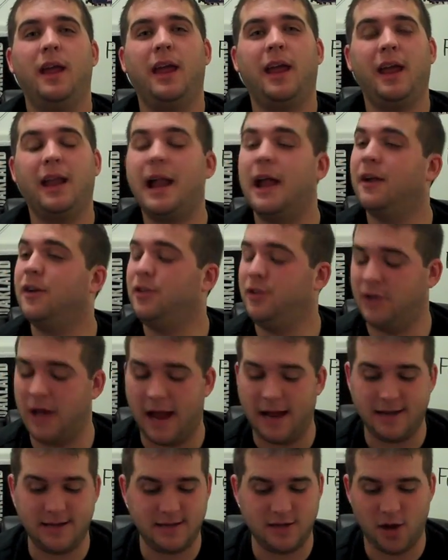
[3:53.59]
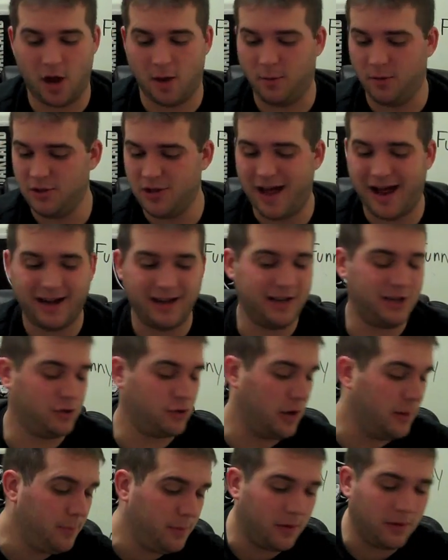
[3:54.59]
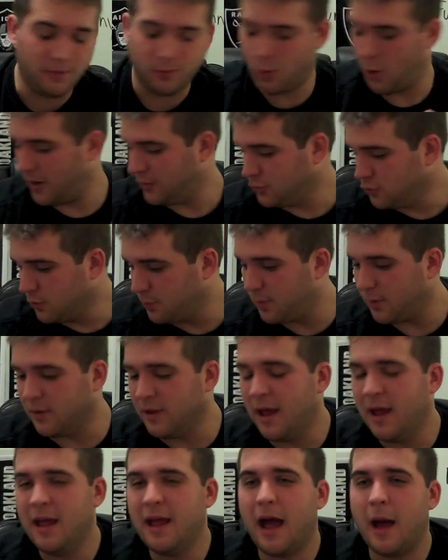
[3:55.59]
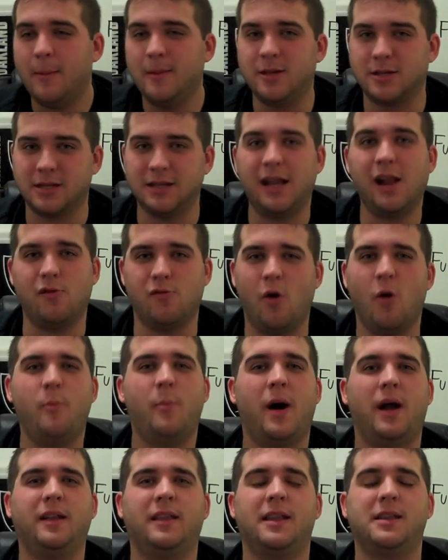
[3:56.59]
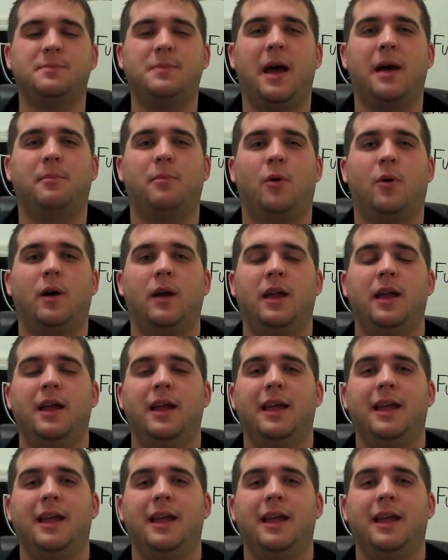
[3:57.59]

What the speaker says: And I double knotted, triple, quadrupled. I mean, there's a lot of rope on this bad boy.